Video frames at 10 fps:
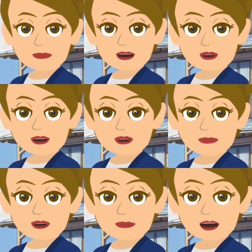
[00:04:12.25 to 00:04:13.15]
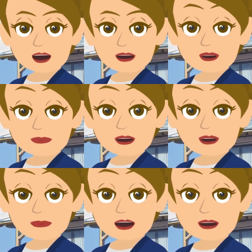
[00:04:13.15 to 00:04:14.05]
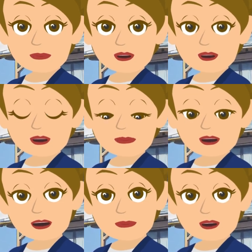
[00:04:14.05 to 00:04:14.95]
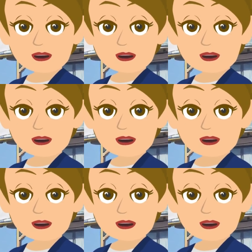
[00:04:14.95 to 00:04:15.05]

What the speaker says: over and over and over and over